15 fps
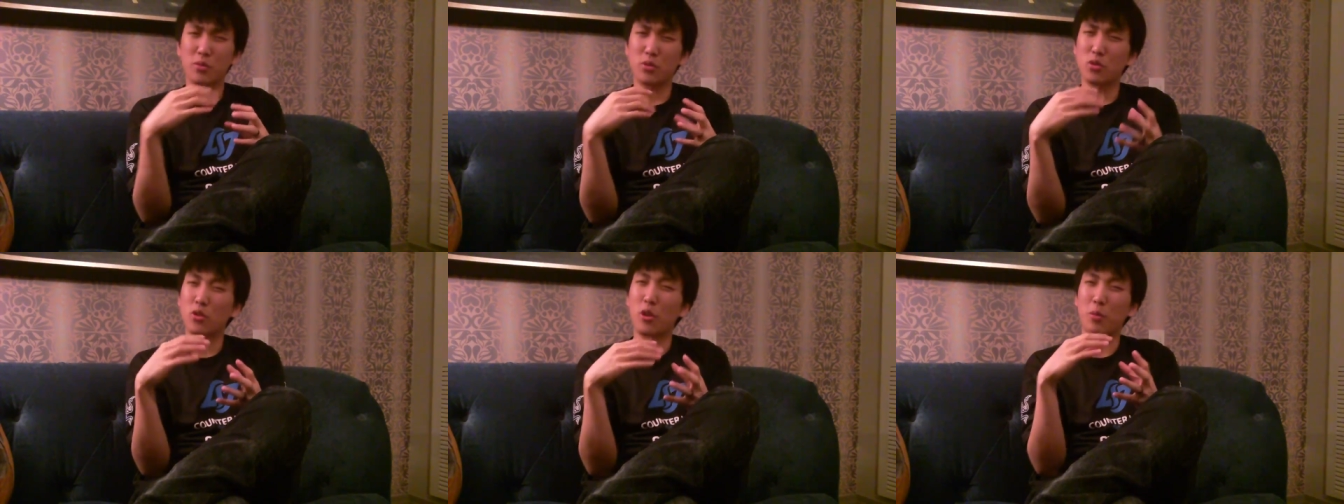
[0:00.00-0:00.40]

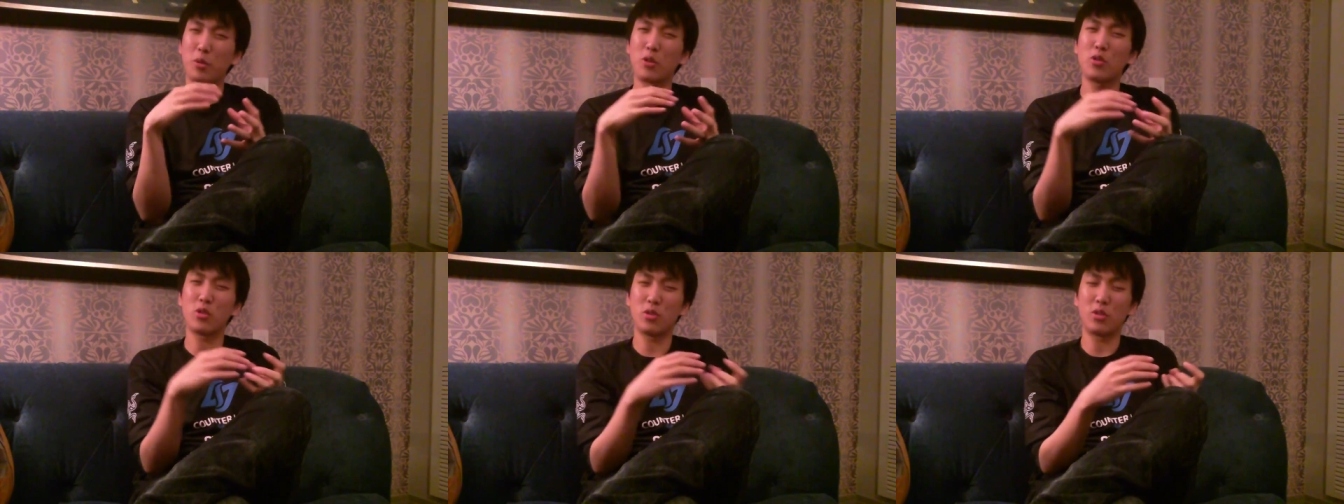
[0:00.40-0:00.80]

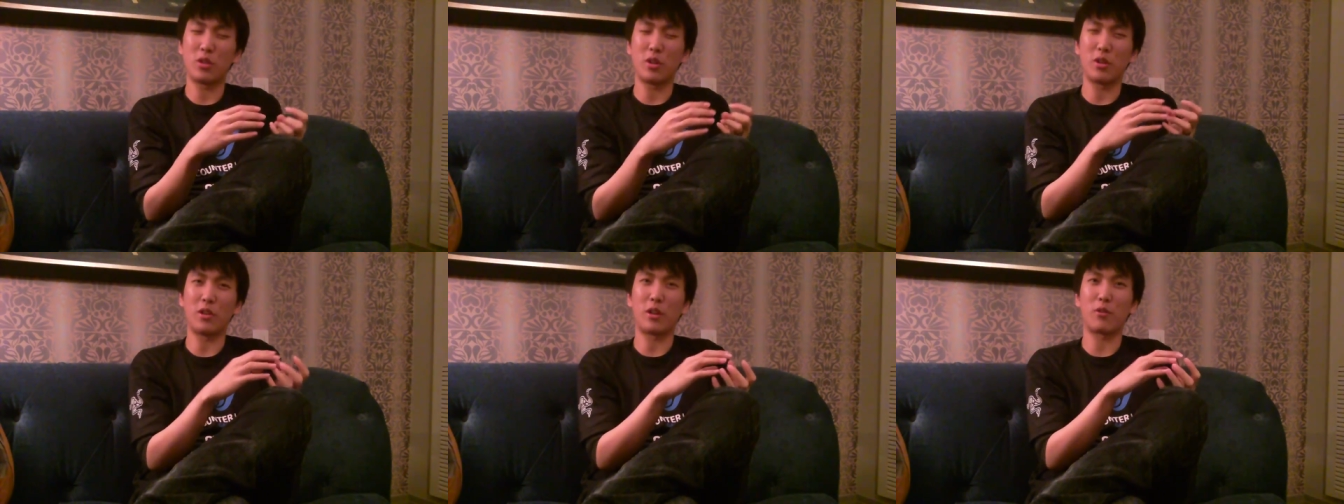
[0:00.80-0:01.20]
skirmish,
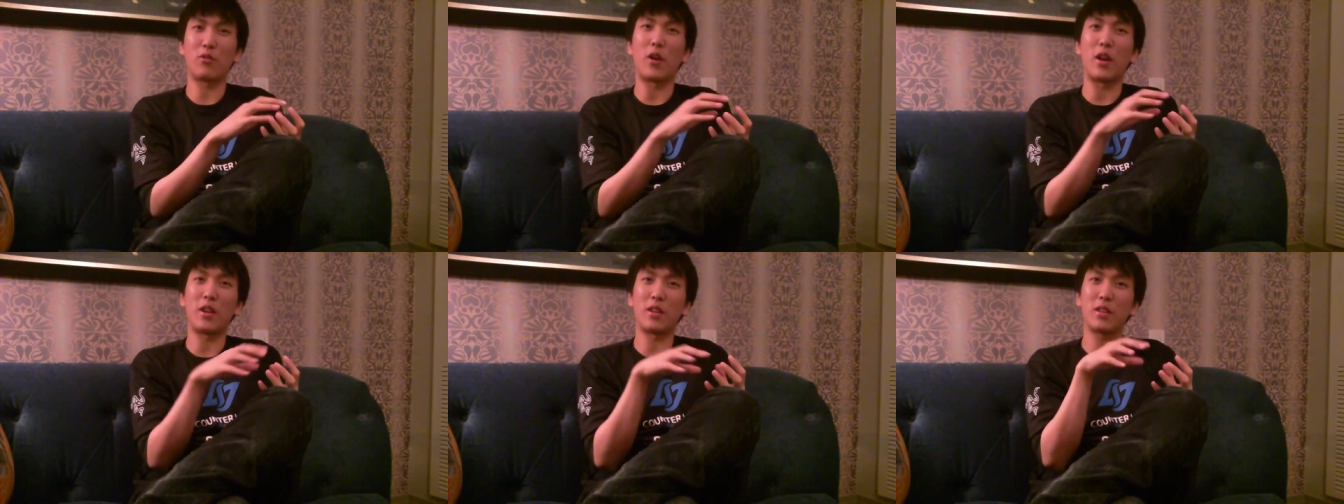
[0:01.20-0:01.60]
you know, like
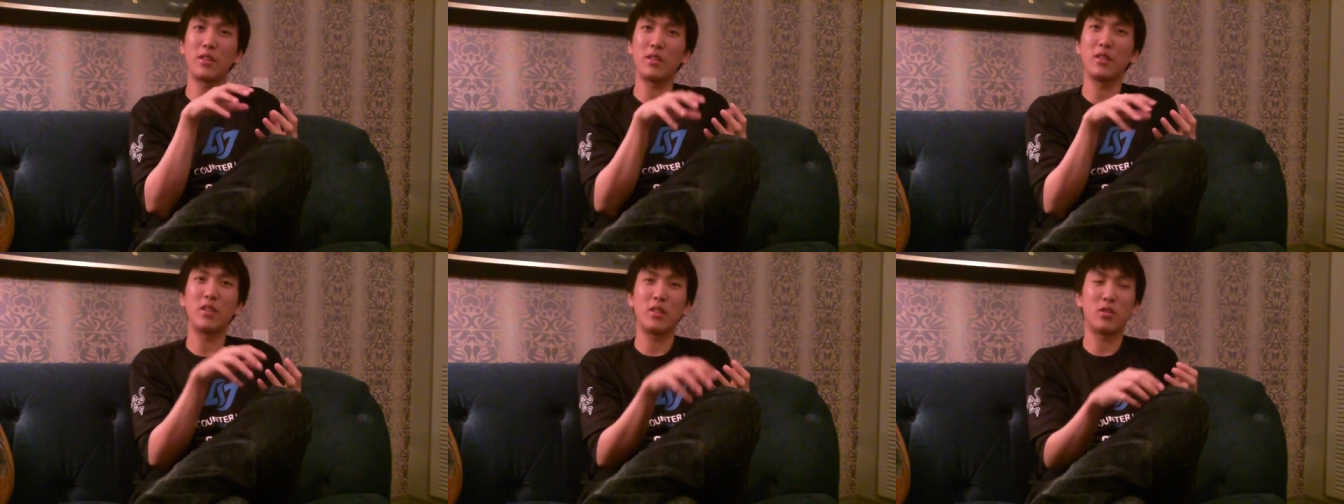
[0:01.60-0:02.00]
fighting,
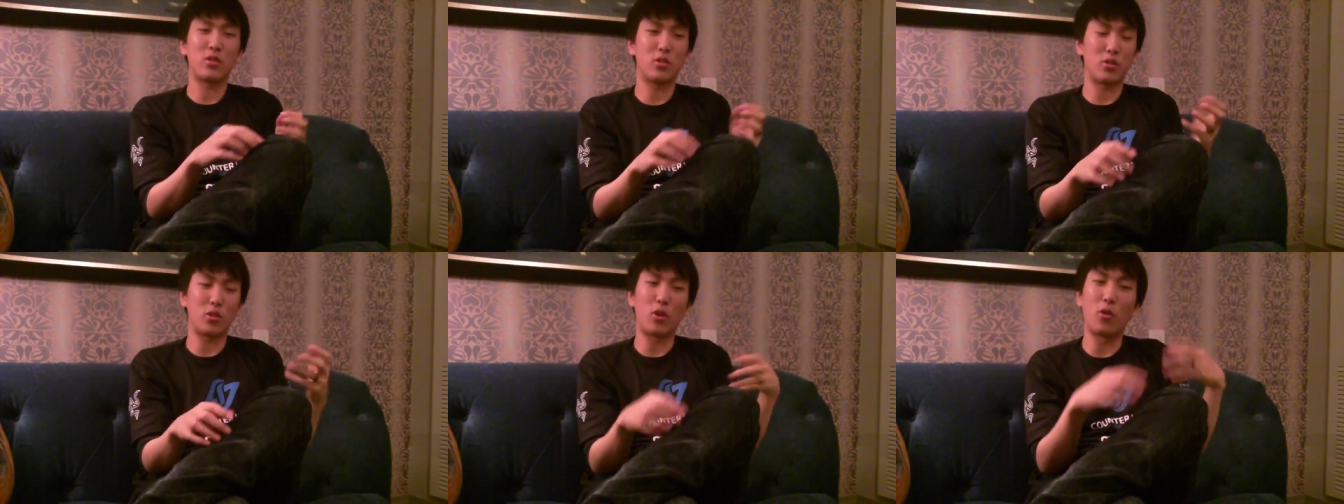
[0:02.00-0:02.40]

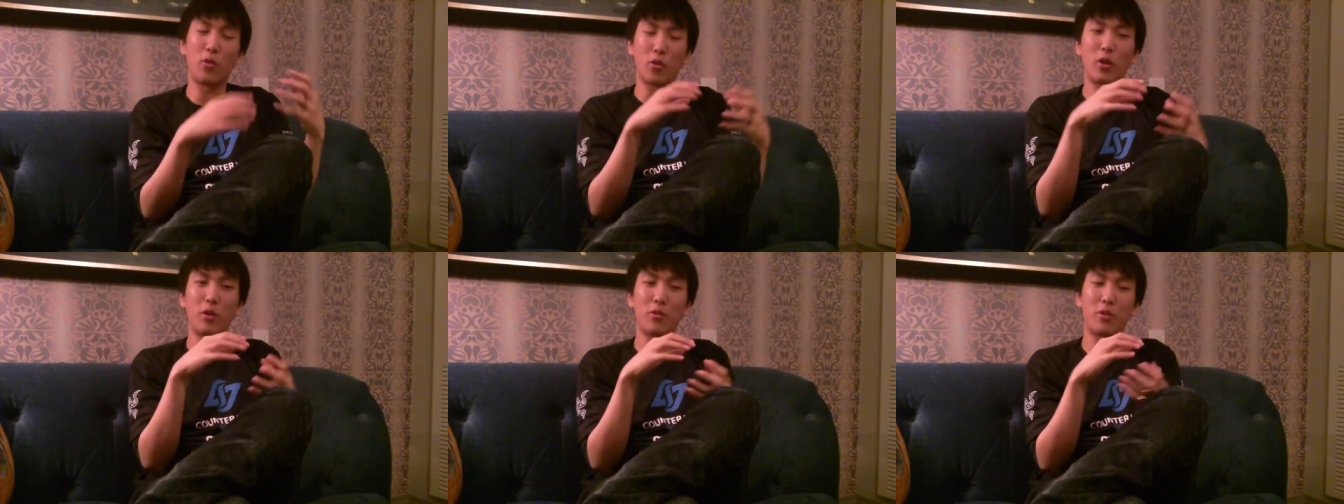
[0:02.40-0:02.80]
just
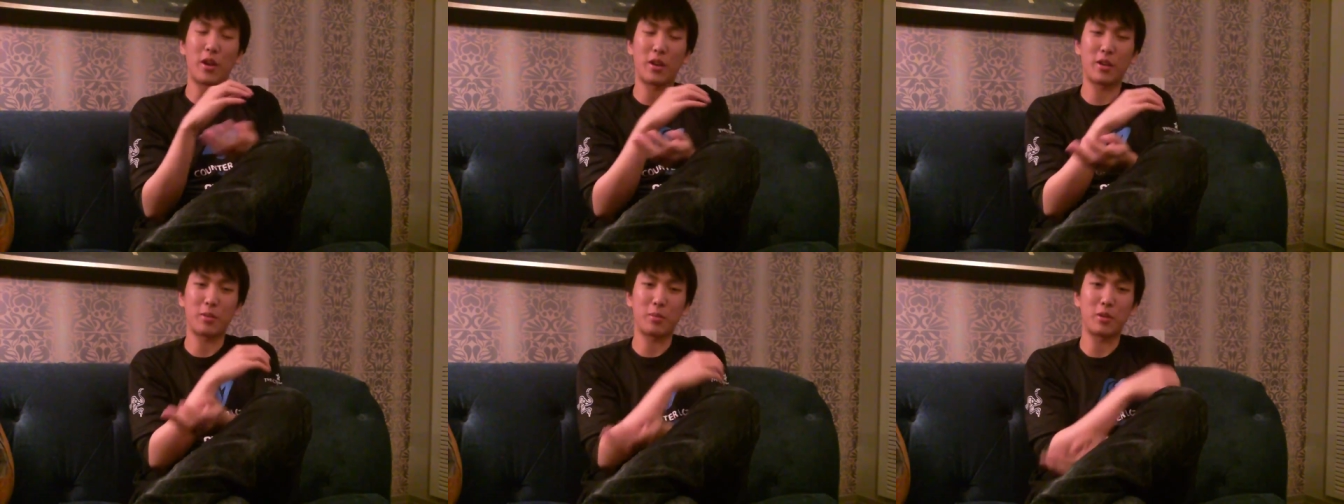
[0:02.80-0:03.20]
overall
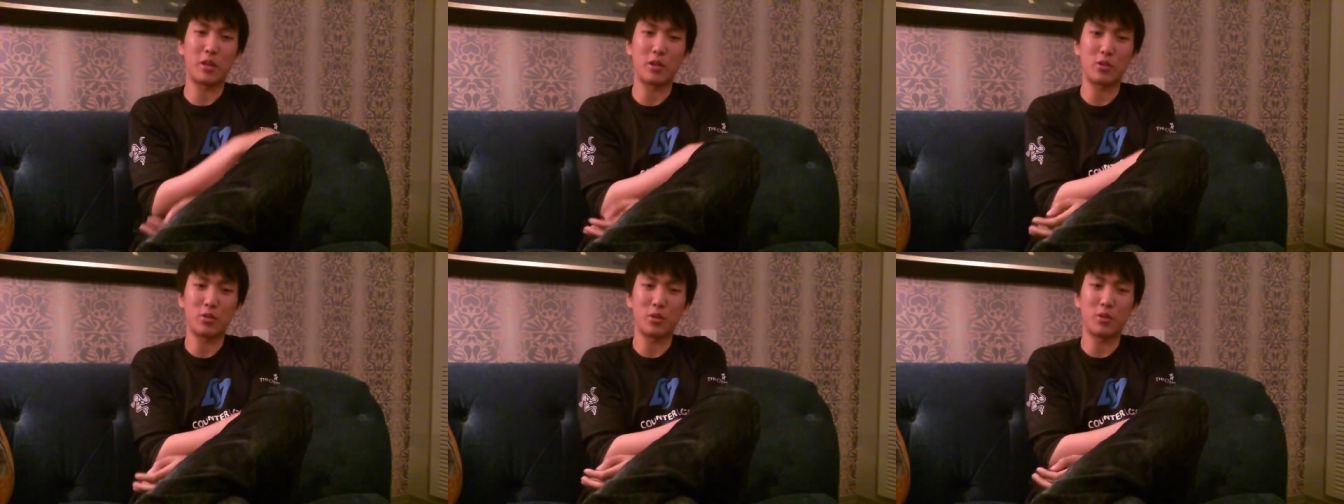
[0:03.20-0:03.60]
fighting
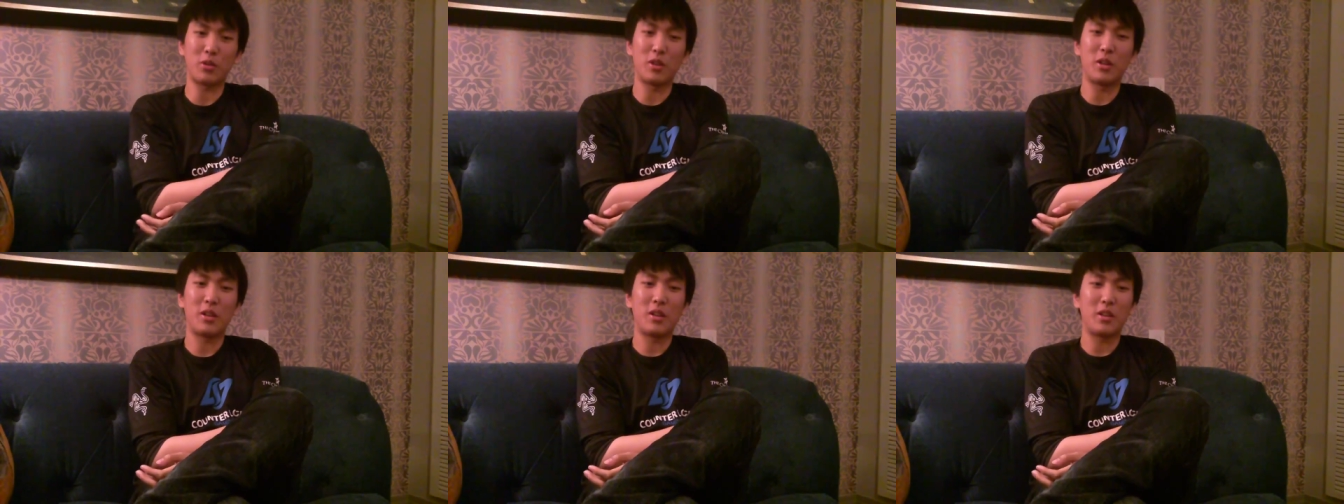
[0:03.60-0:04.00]
potential.